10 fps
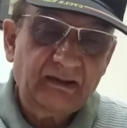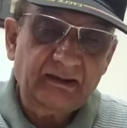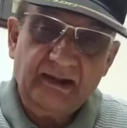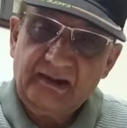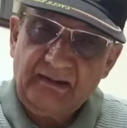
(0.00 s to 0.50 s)

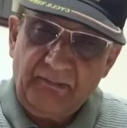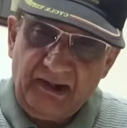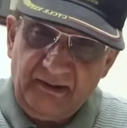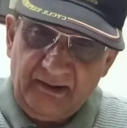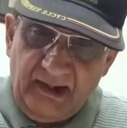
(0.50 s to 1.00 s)
There is a
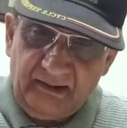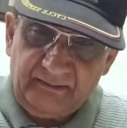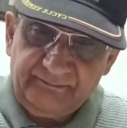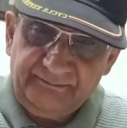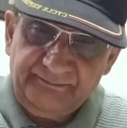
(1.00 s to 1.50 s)
bladder neck
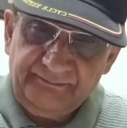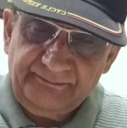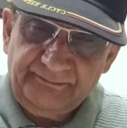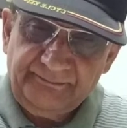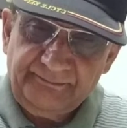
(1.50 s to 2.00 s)

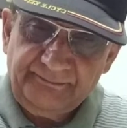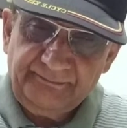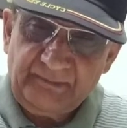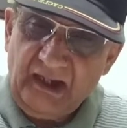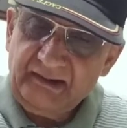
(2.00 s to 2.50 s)

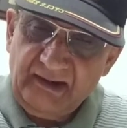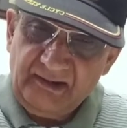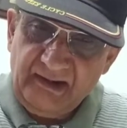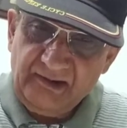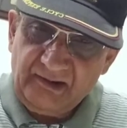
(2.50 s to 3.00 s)
and there is
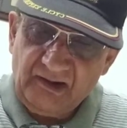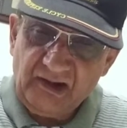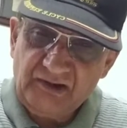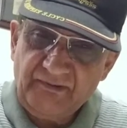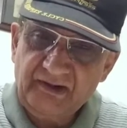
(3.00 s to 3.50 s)
an
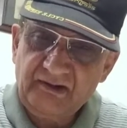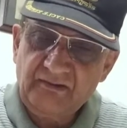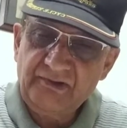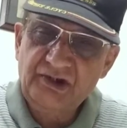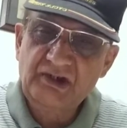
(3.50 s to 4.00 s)
internal sphincter,
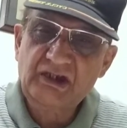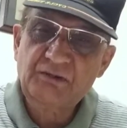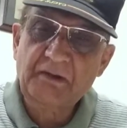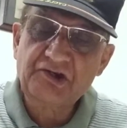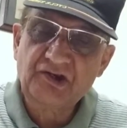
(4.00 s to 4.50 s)
which is a
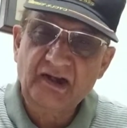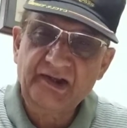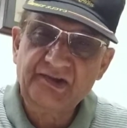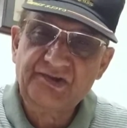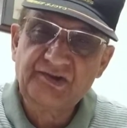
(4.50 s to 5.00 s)

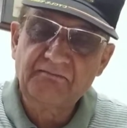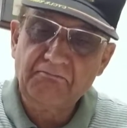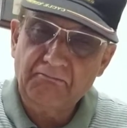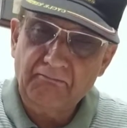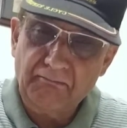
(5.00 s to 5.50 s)
specialized
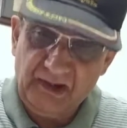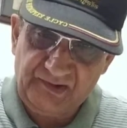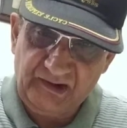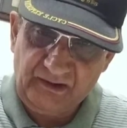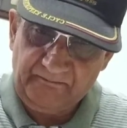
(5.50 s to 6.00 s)

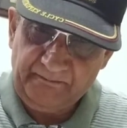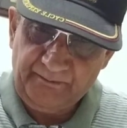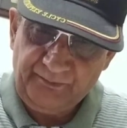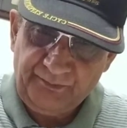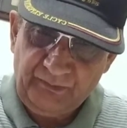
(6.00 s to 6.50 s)
muscle
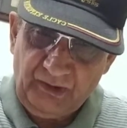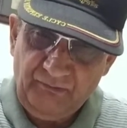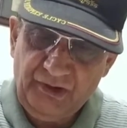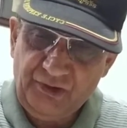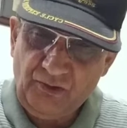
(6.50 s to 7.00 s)

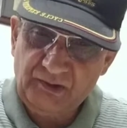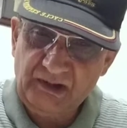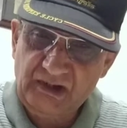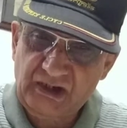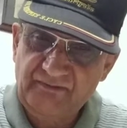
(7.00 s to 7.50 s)
which
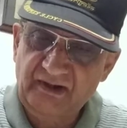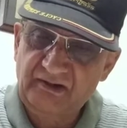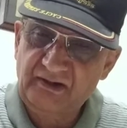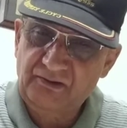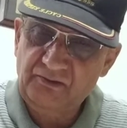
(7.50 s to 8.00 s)
causes
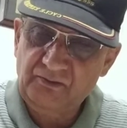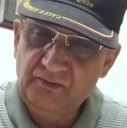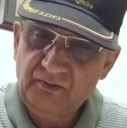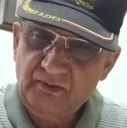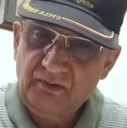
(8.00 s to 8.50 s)
sphincter to
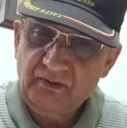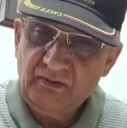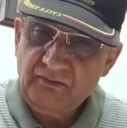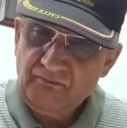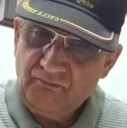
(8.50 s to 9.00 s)

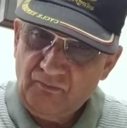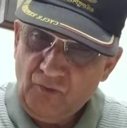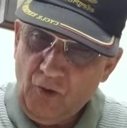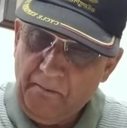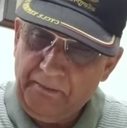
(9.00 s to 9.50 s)

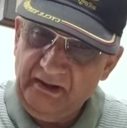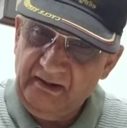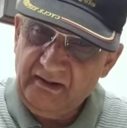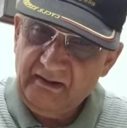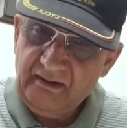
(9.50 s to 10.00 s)

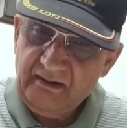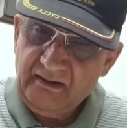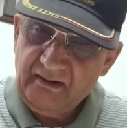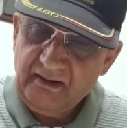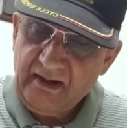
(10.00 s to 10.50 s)
open
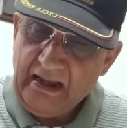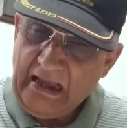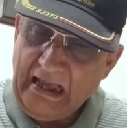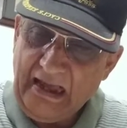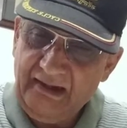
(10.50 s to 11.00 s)

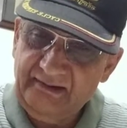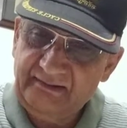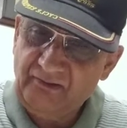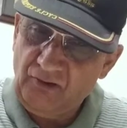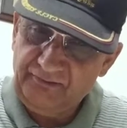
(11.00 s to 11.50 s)
and
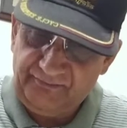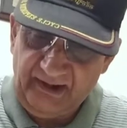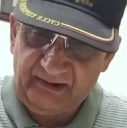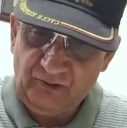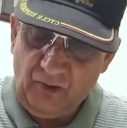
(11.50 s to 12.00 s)

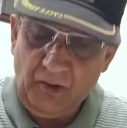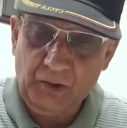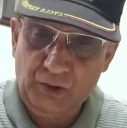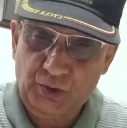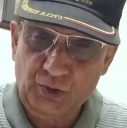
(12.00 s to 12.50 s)
contract
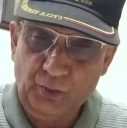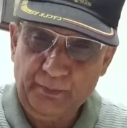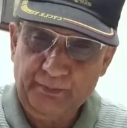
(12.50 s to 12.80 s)
also.